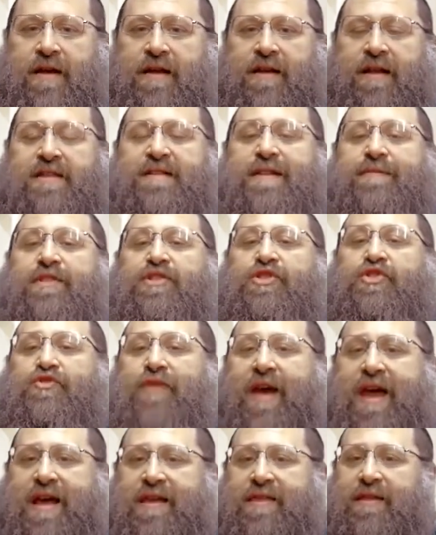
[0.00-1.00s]
He doesn't have the
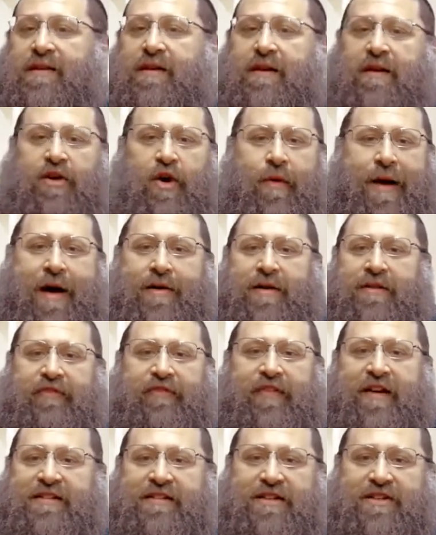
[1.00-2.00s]
strength to go out and
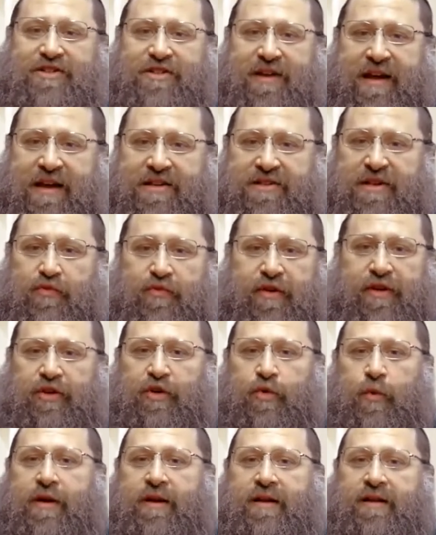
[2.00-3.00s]
fix and change and
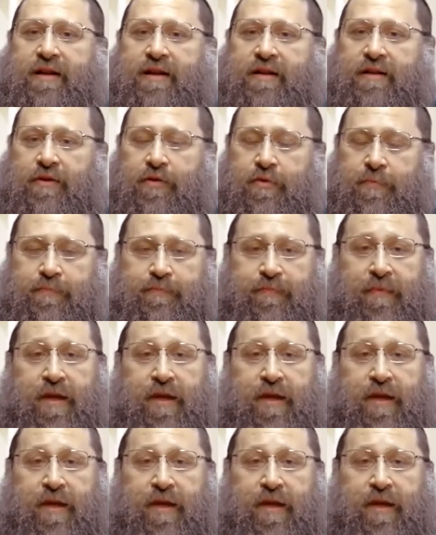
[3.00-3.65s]
redo what he didn't do.